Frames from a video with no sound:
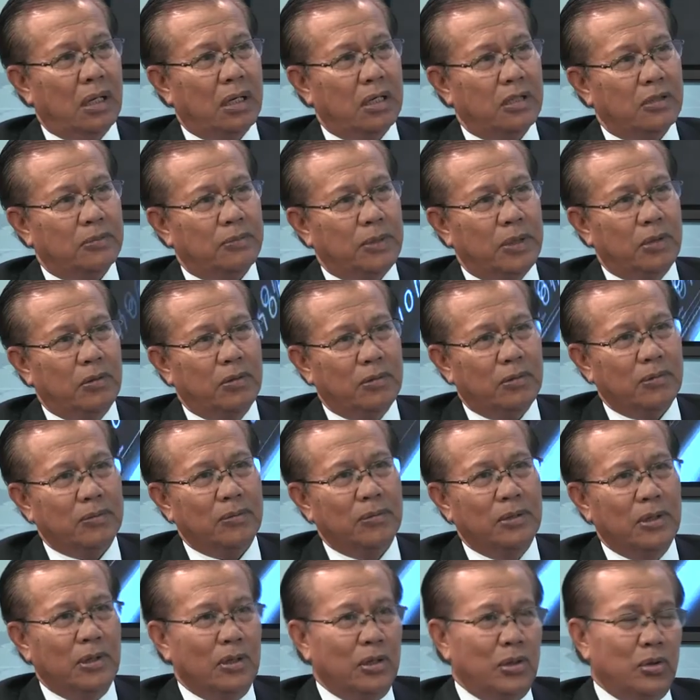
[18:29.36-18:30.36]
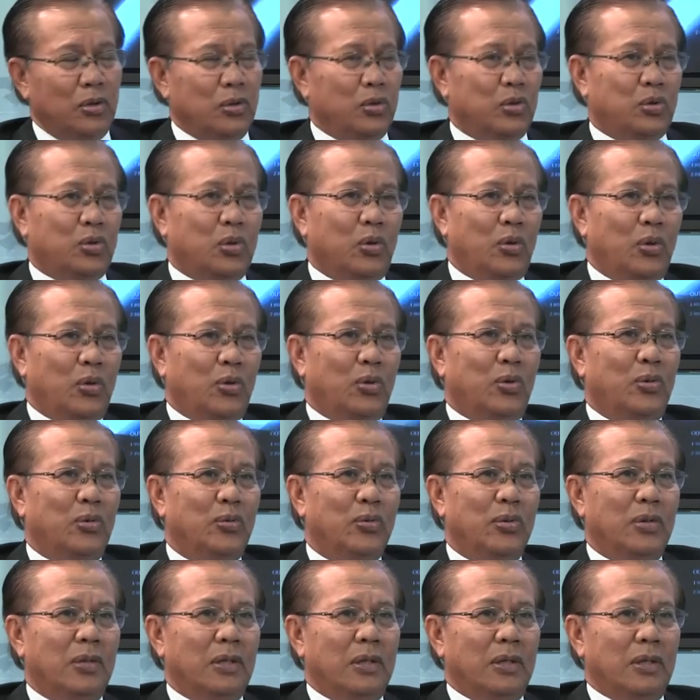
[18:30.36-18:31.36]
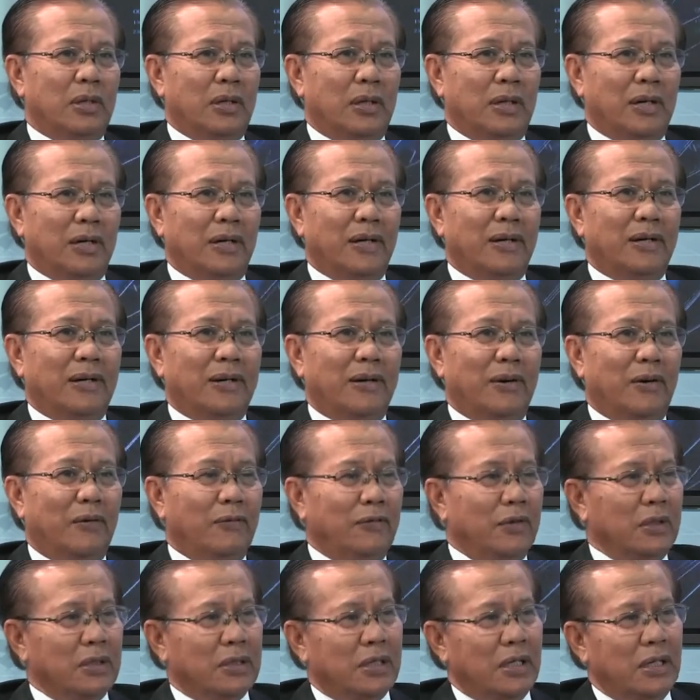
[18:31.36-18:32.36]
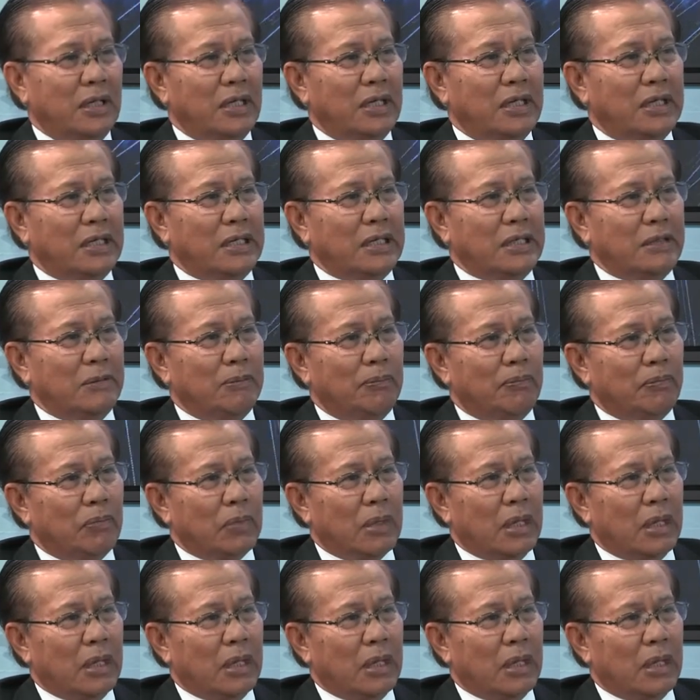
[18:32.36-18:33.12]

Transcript: RSPO. So uh, obviously,